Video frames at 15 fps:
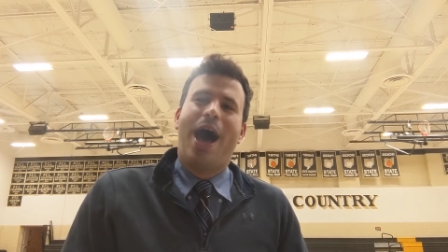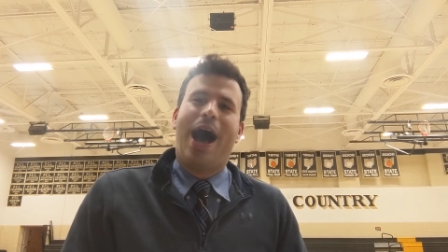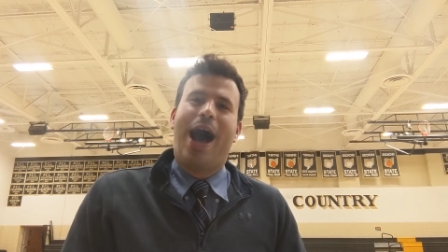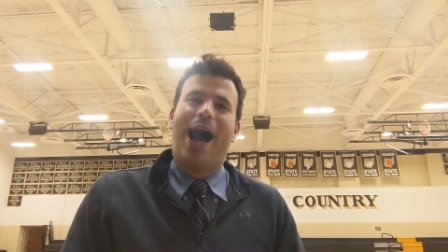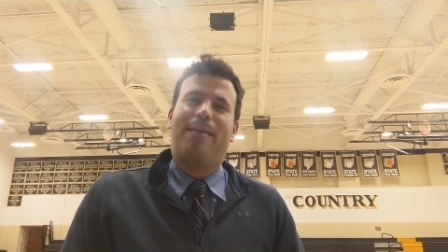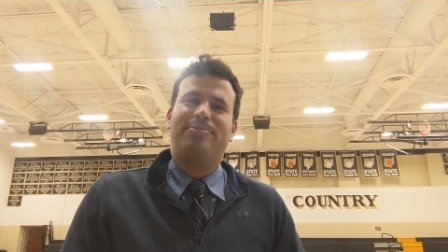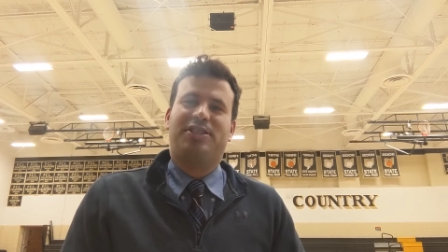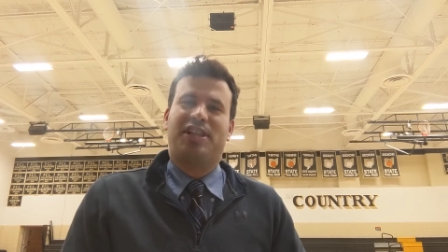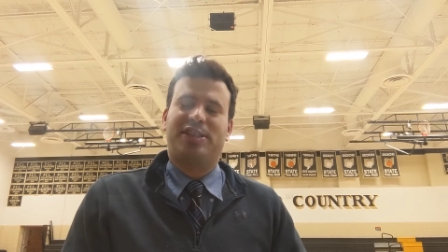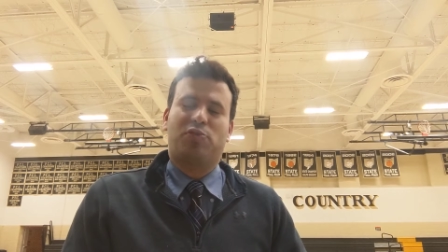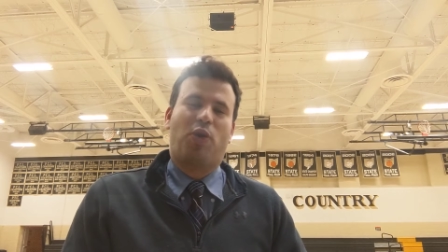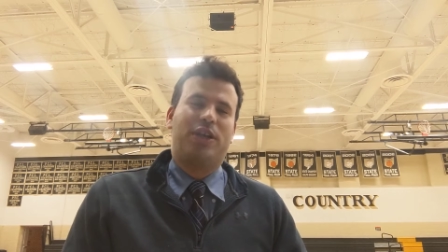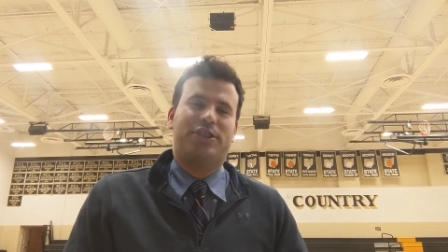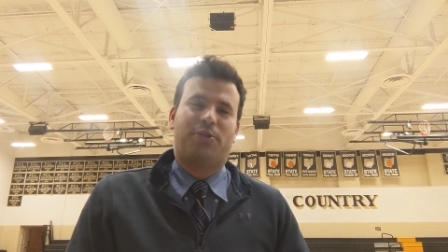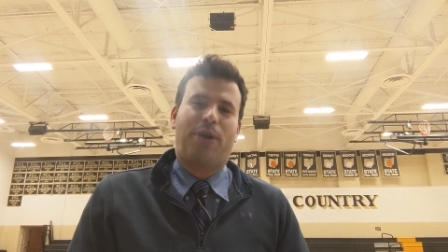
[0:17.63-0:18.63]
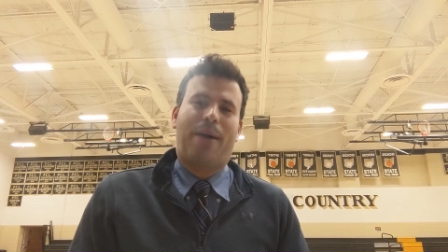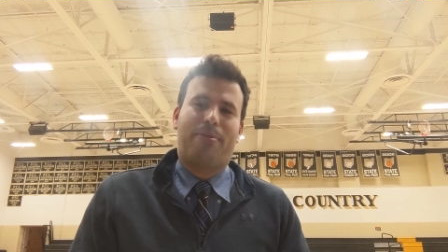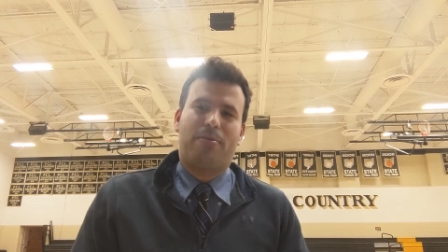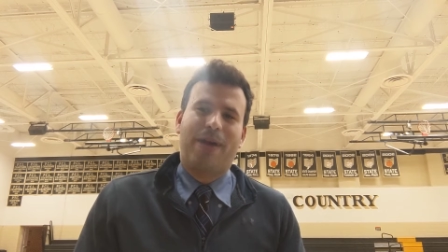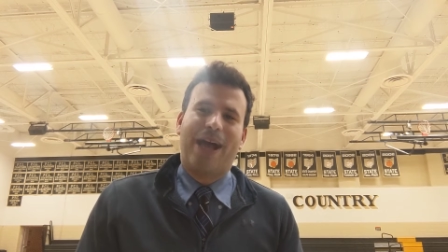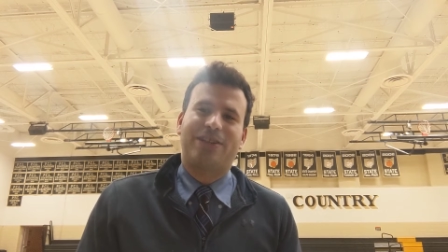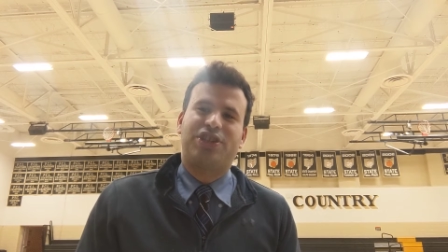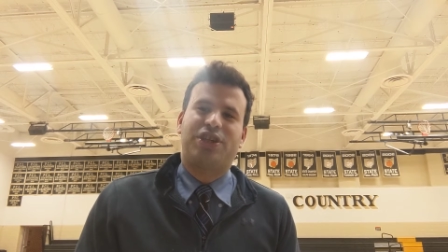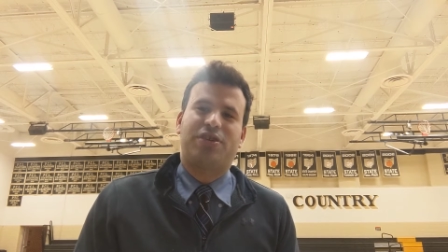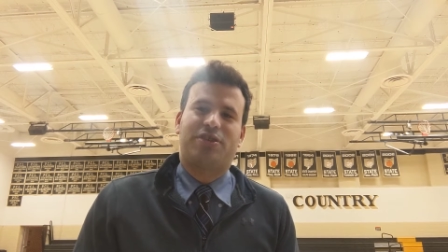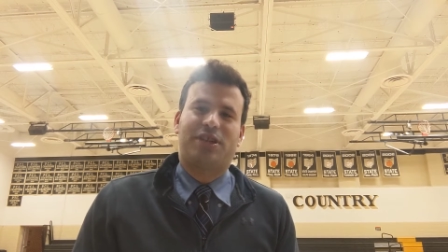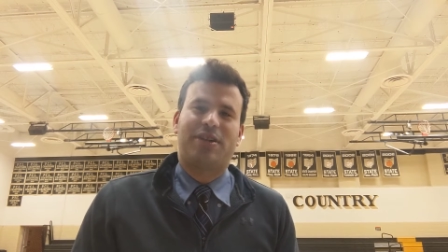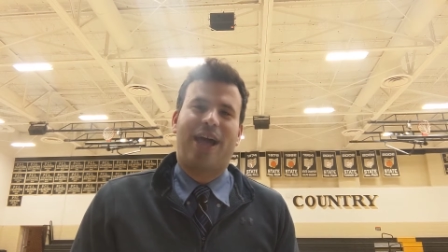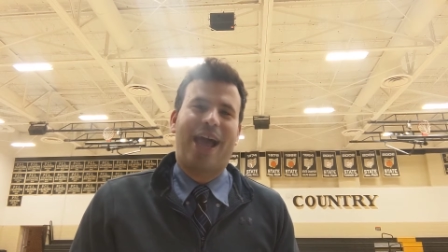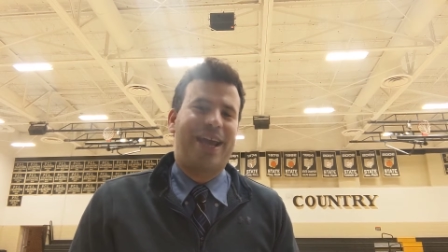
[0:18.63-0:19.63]
Um, so this was the rubber match here
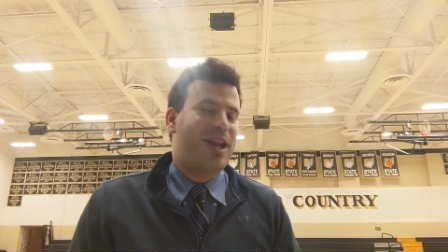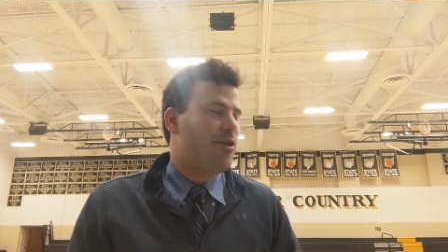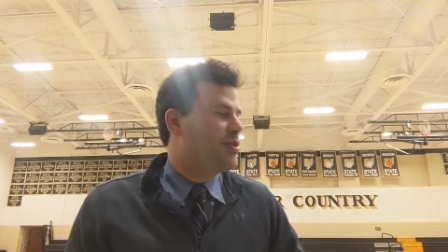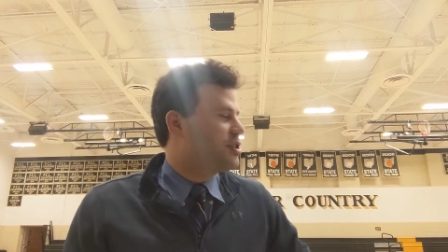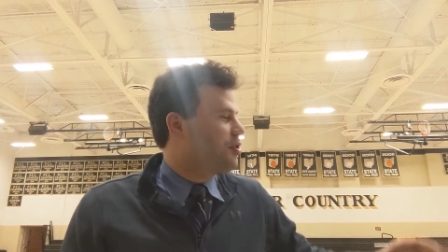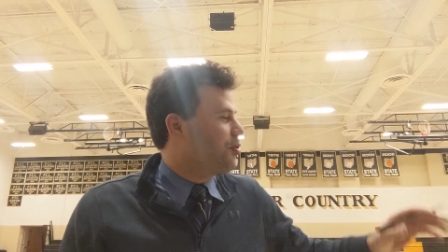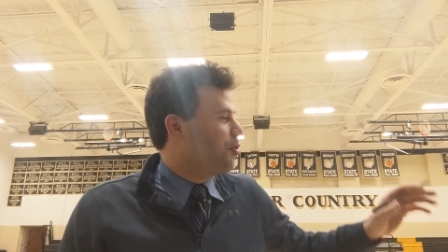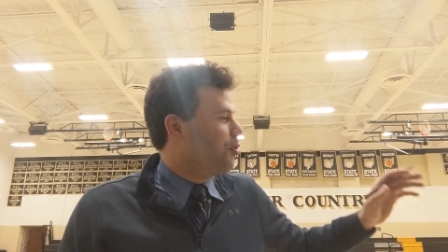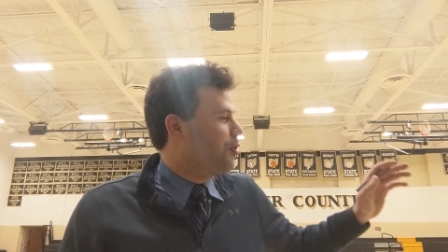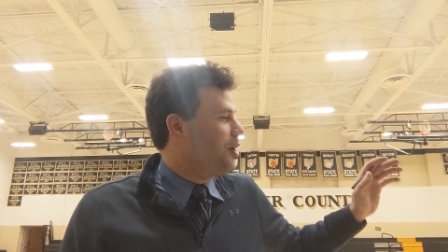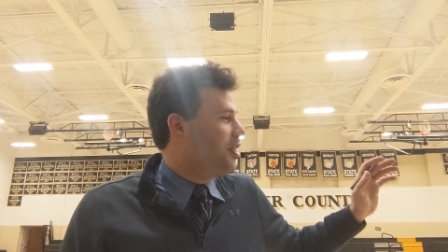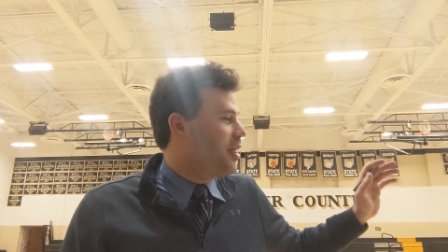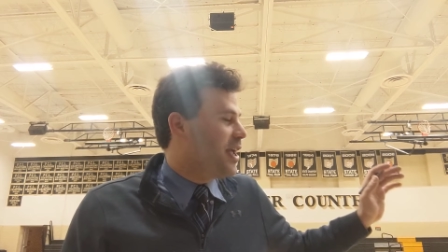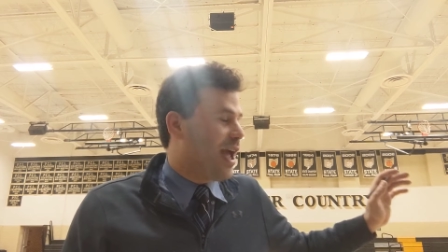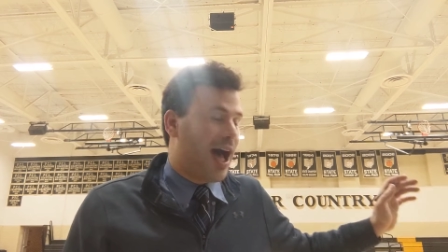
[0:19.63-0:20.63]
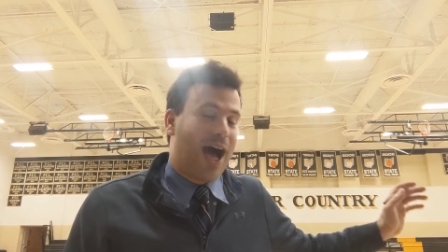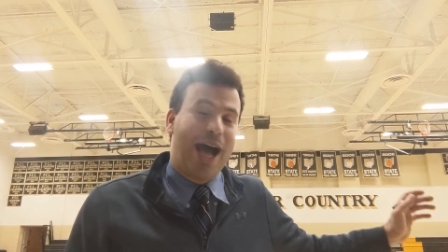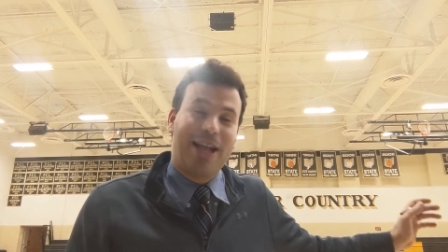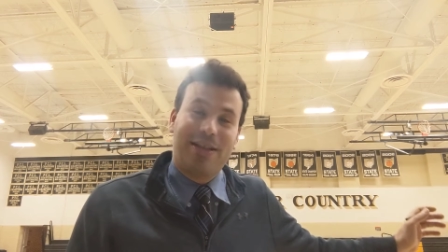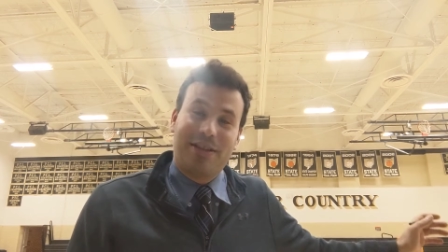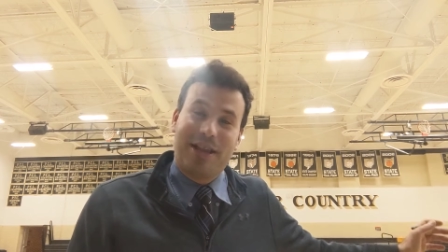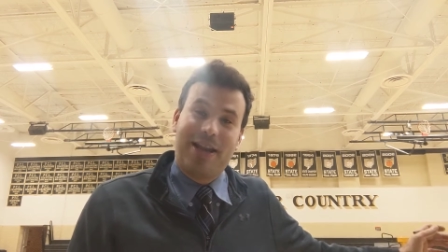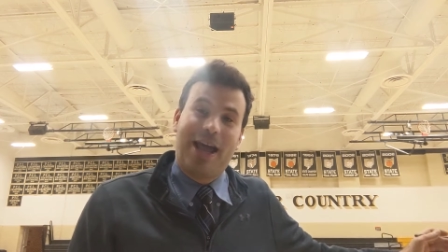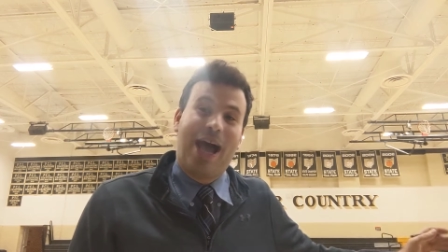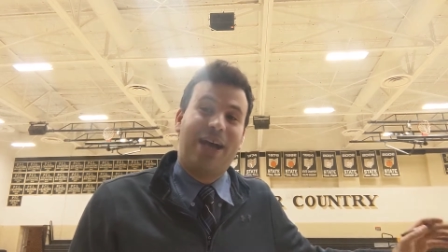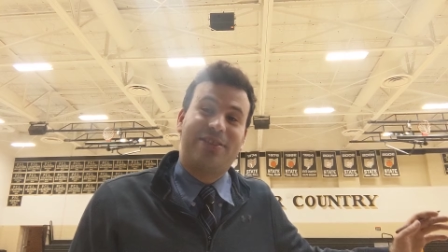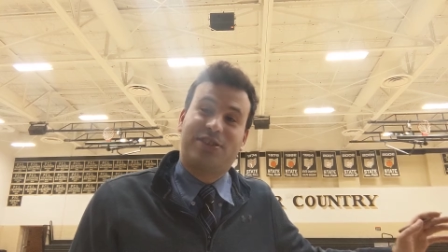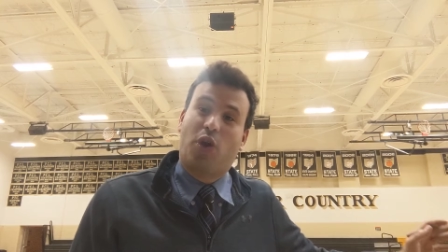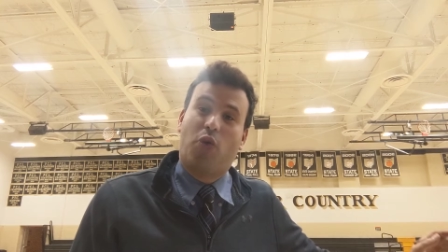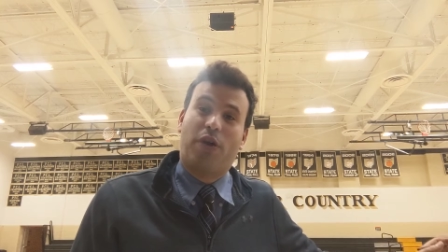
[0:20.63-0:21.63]
tonight. It was a really hot and
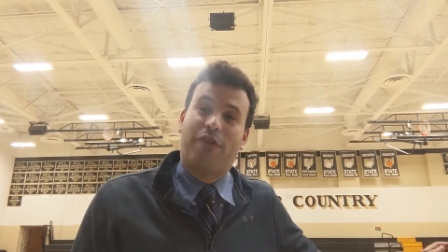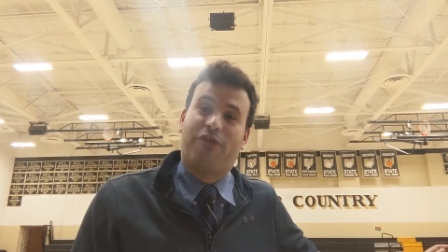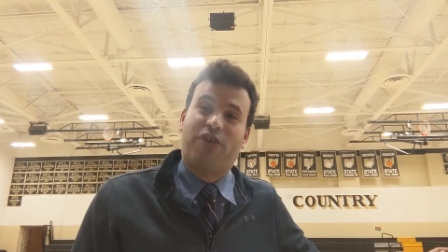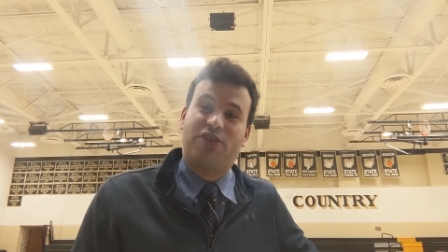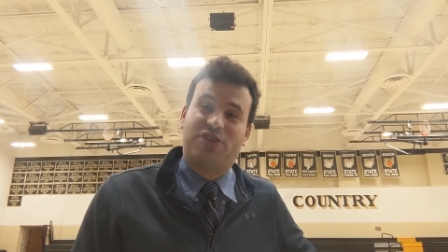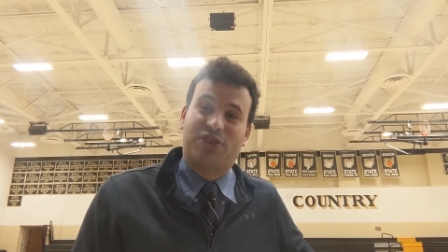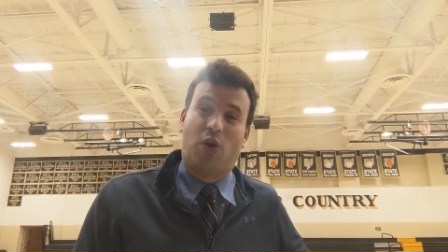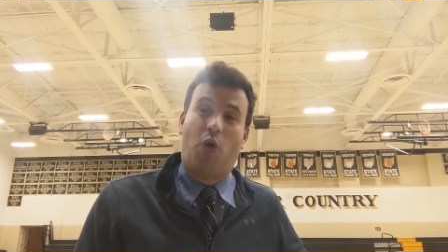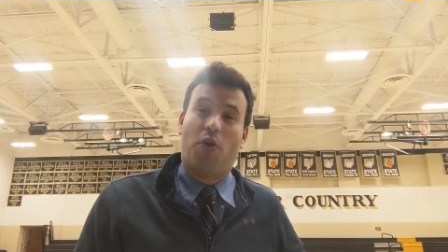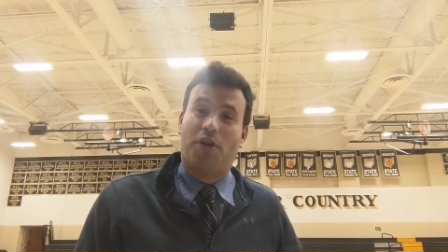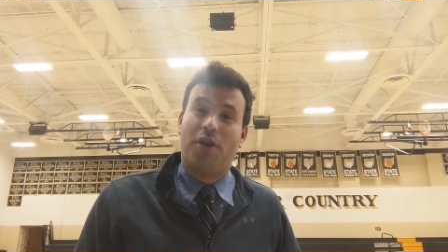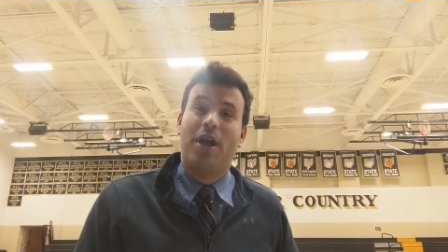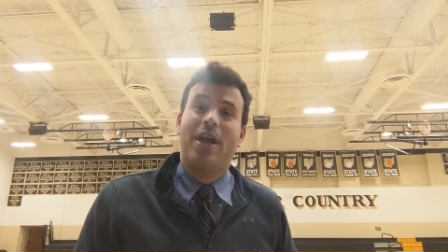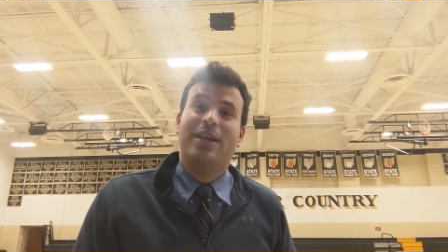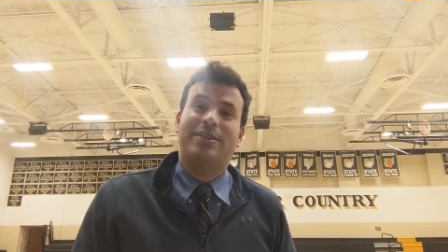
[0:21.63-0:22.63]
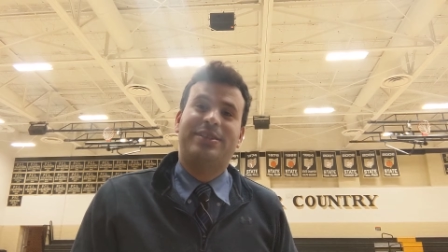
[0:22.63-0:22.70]
high-scoring first quarter.